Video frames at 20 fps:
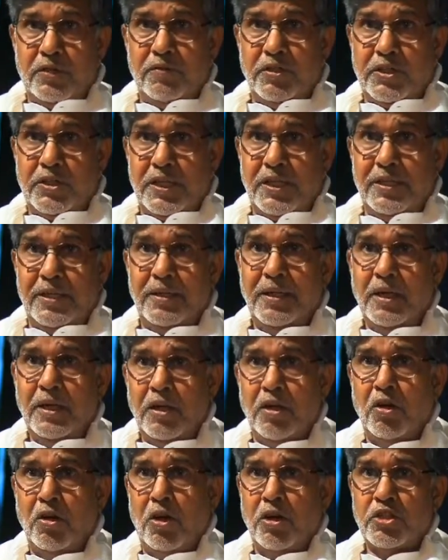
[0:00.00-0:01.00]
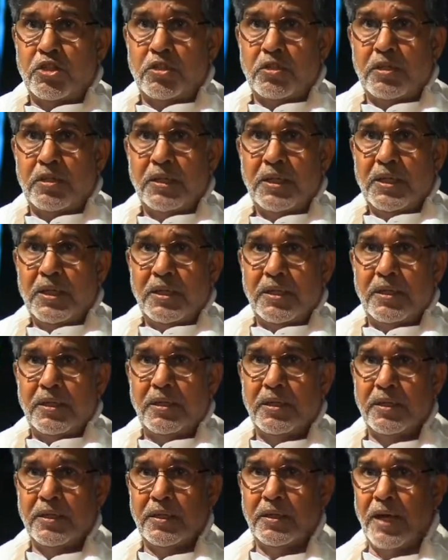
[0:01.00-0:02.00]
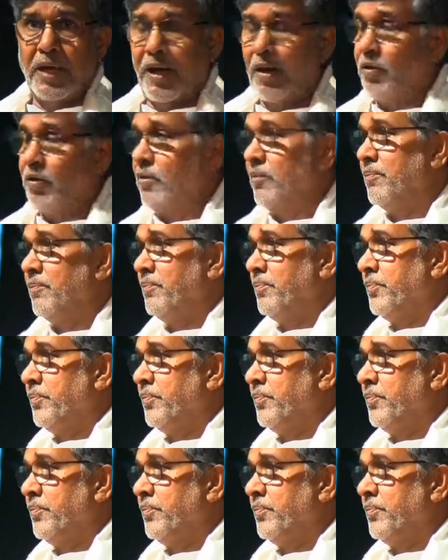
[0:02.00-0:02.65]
which I launched now.